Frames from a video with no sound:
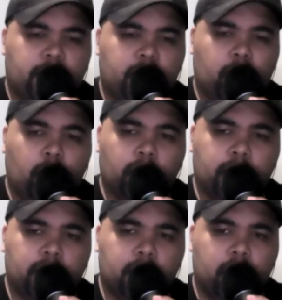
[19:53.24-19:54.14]
of
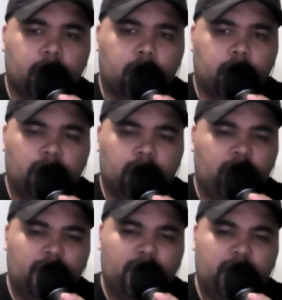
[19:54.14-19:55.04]
awards, who's
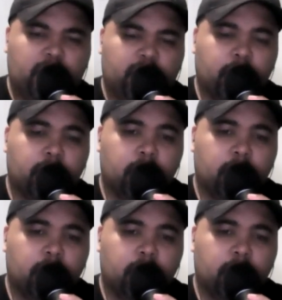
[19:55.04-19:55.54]
MVP so far?